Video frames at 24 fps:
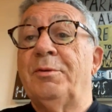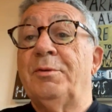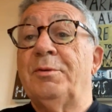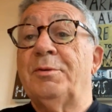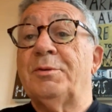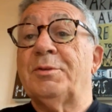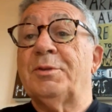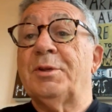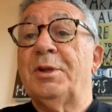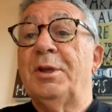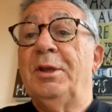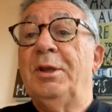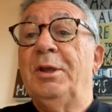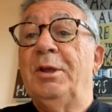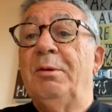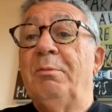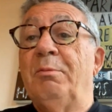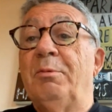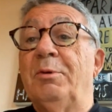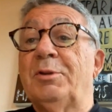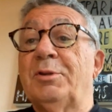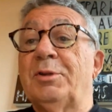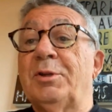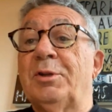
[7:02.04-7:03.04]
views
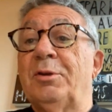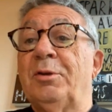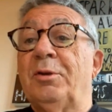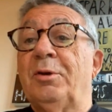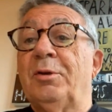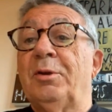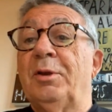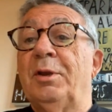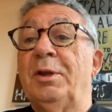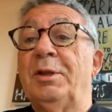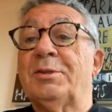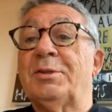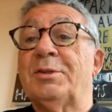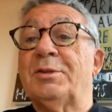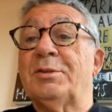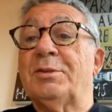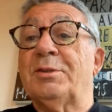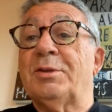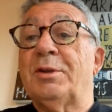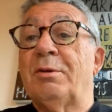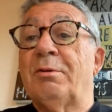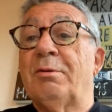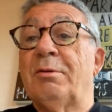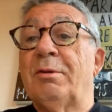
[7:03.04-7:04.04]
which are not
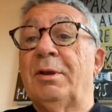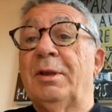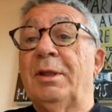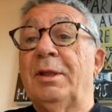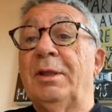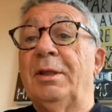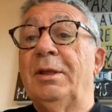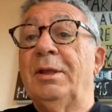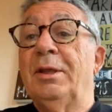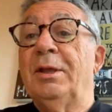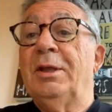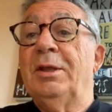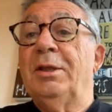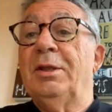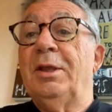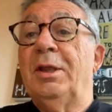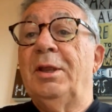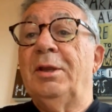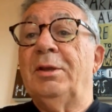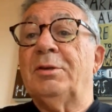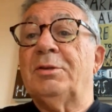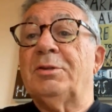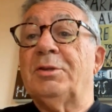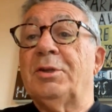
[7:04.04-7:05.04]
necessarily
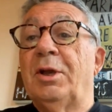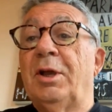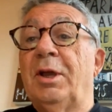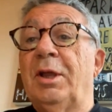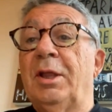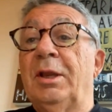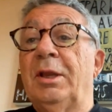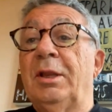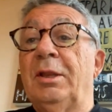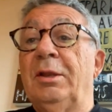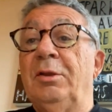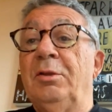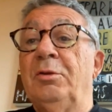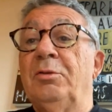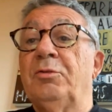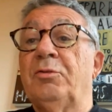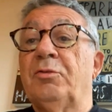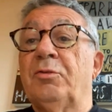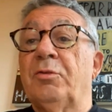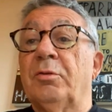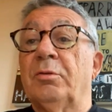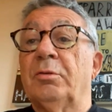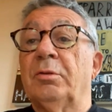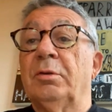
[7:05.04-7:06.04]
mm. entirely
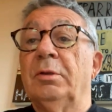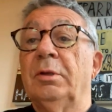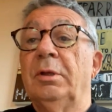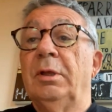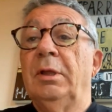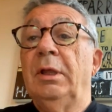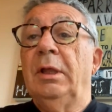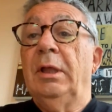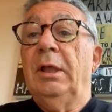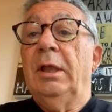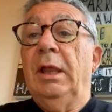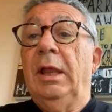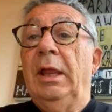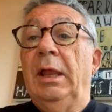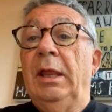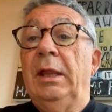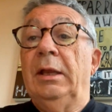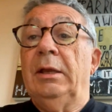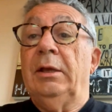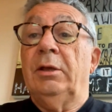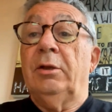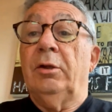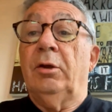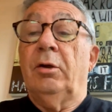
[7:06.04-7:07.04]
neutral,
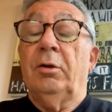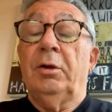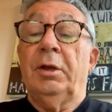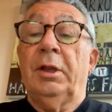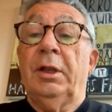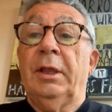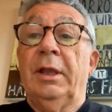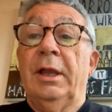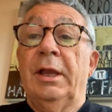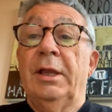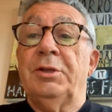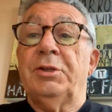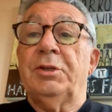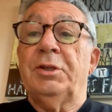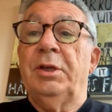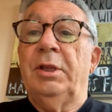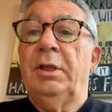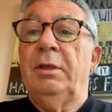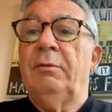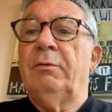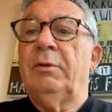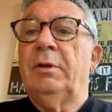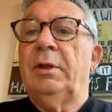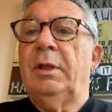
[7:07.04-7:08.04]
and on
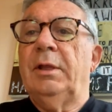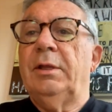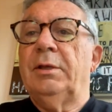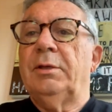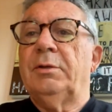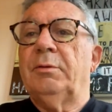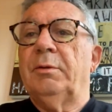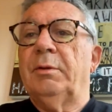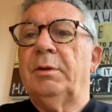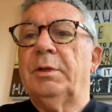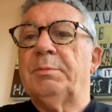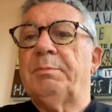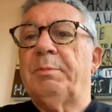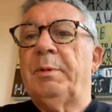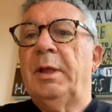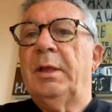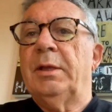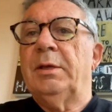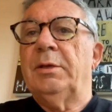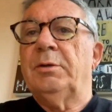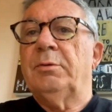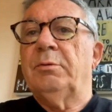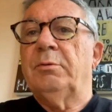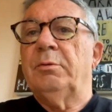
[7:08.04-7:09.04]
occasion even had to
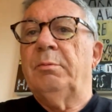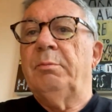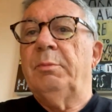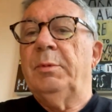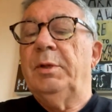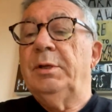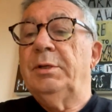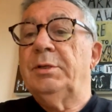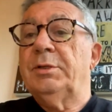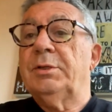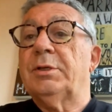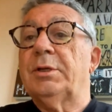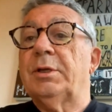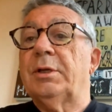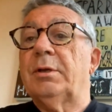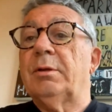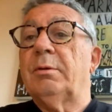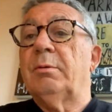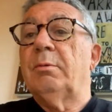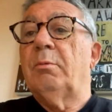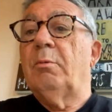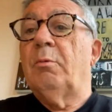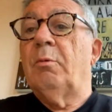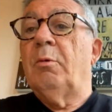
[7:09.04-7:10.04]
explain to a
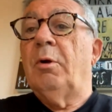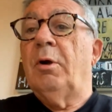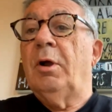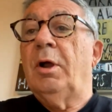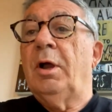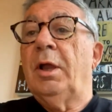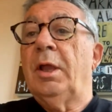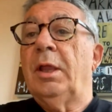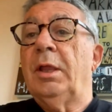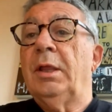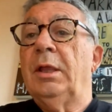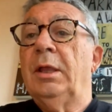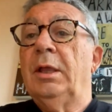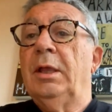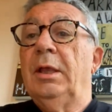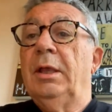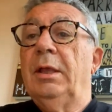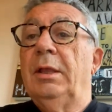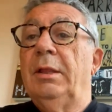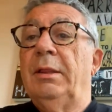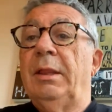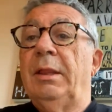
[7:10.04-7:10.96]
minister why